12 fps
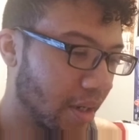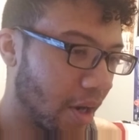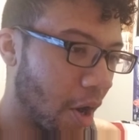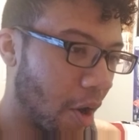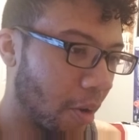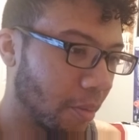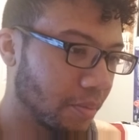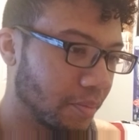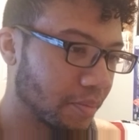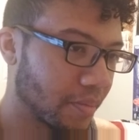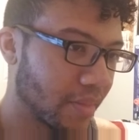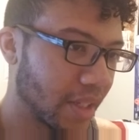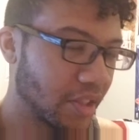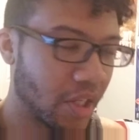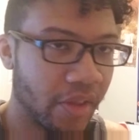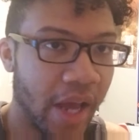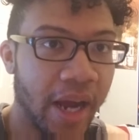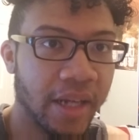Um, to
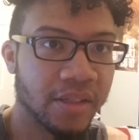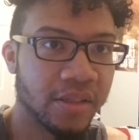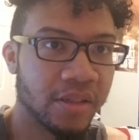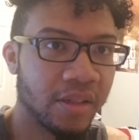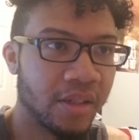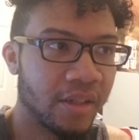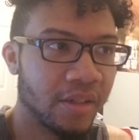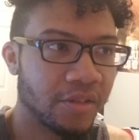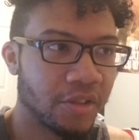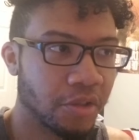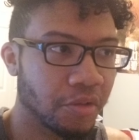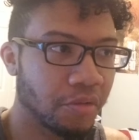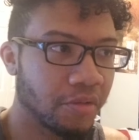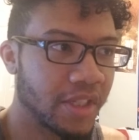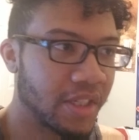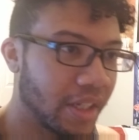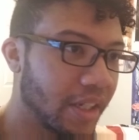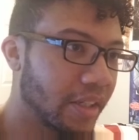that, to
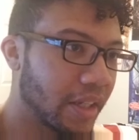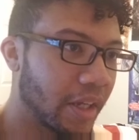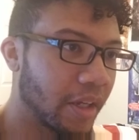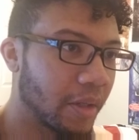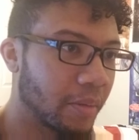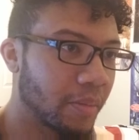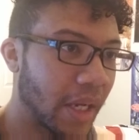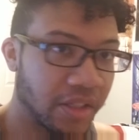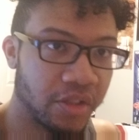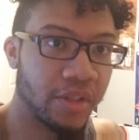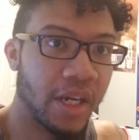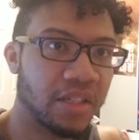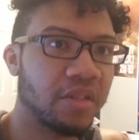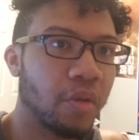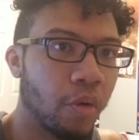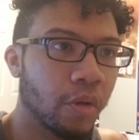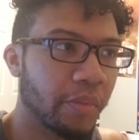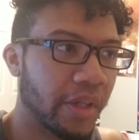seeing him, as you guys
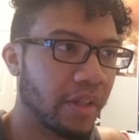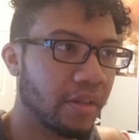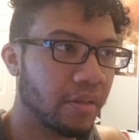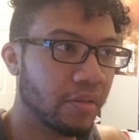told me,